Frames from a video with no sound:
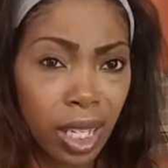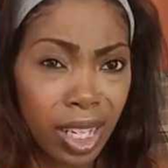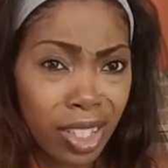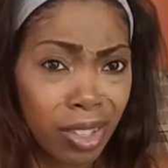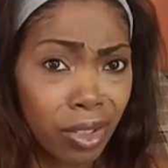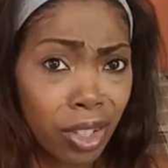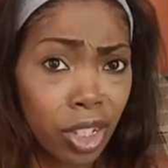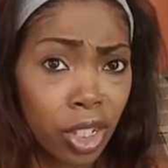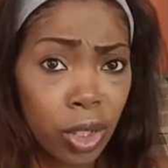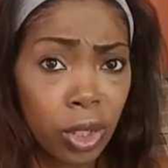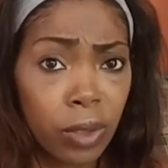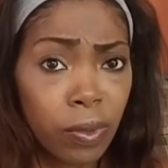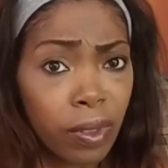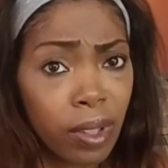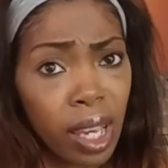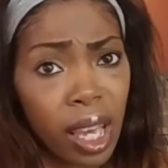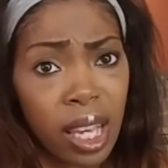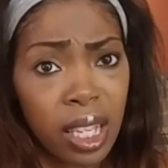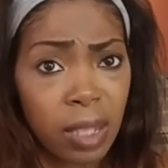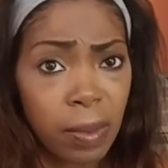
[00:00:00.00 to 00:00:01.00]
Nicer shoe, if
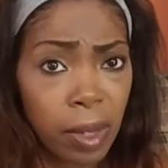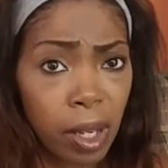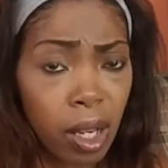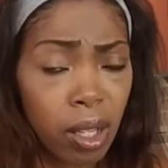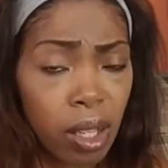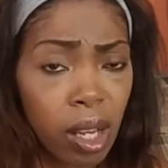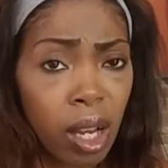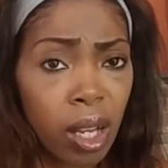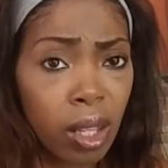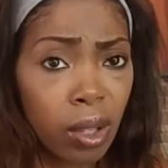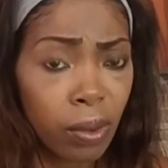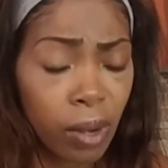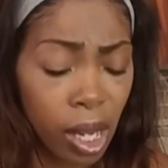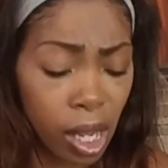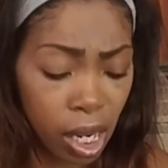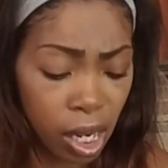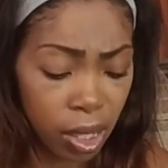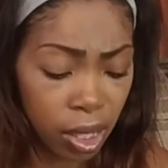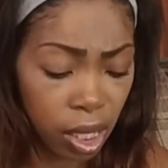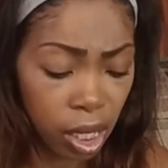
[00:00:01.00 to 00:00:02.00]
you ask me, all
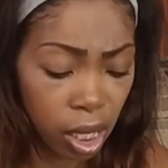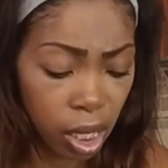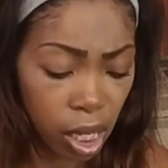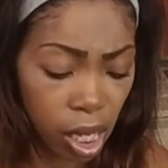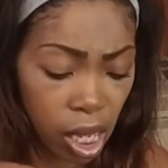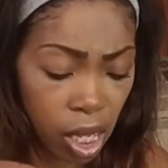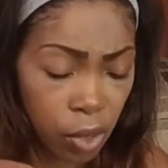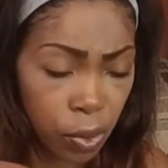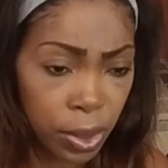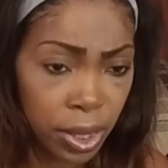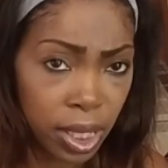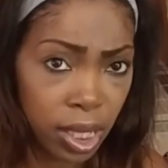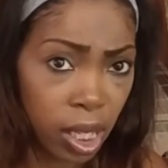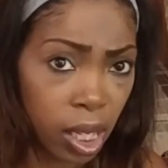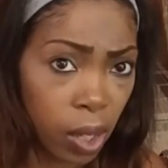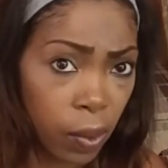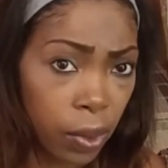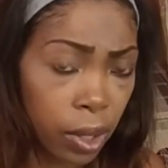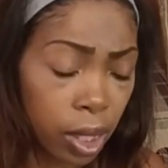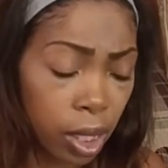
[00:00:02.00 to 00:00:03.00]
around. I think I'll be
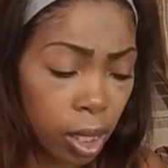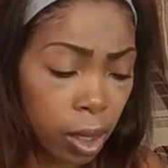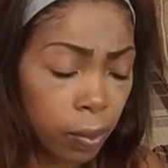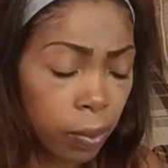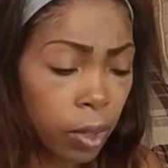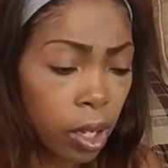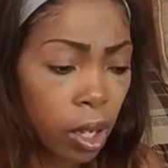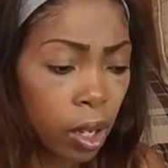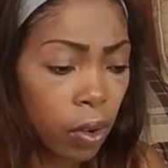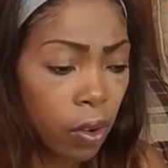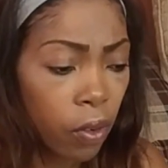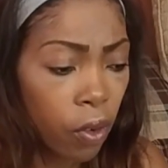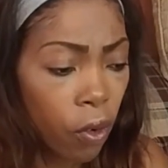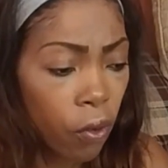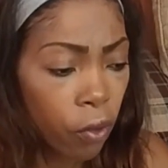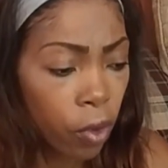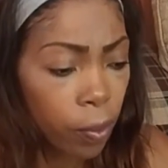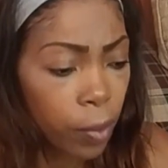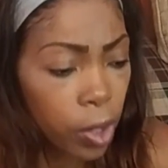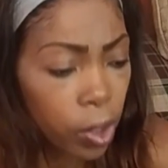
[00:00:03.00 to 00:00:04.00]
sticking with them
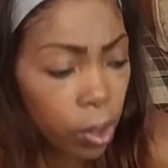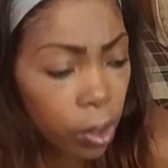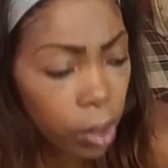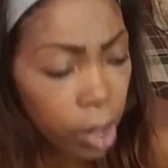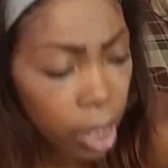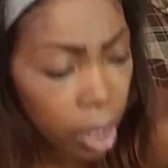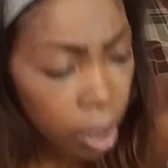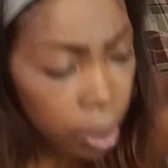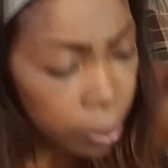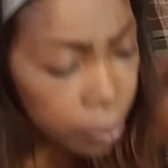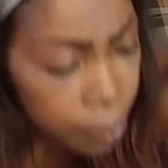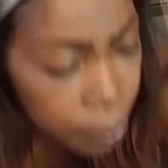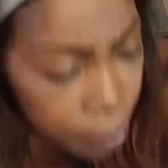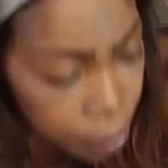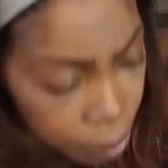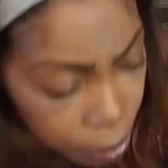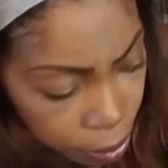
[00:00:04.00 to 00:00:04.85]
from here on out.